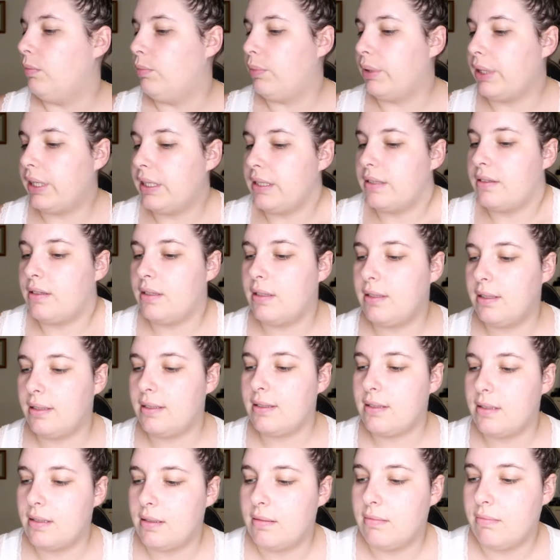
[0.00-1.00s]
But it
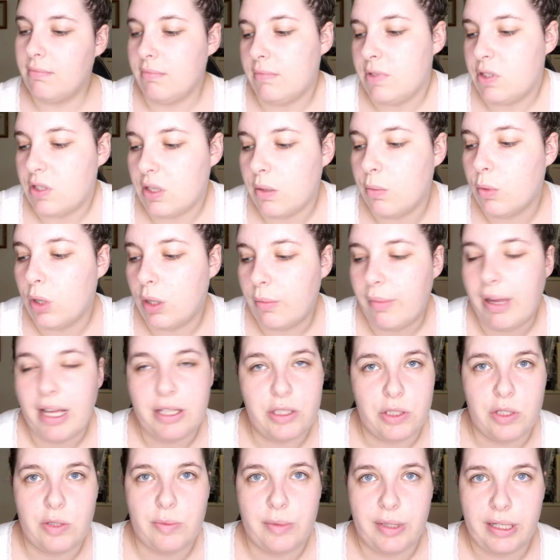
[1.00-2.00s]
somewhat
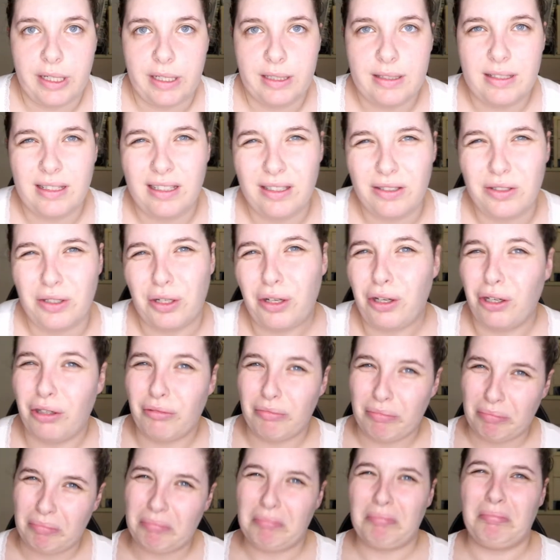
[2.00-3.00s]
matches my skin
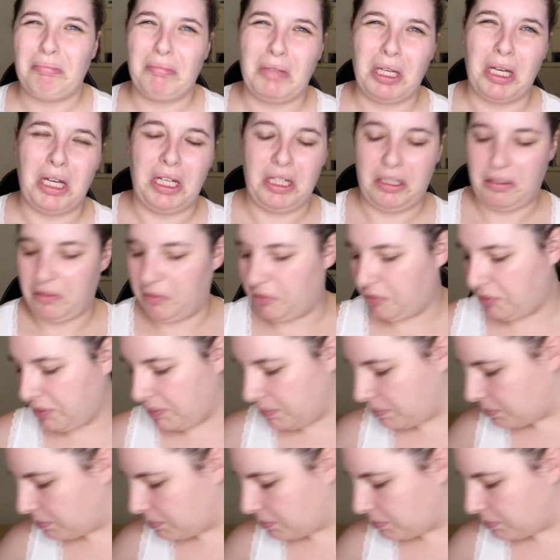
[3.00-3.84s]
tone, kind of,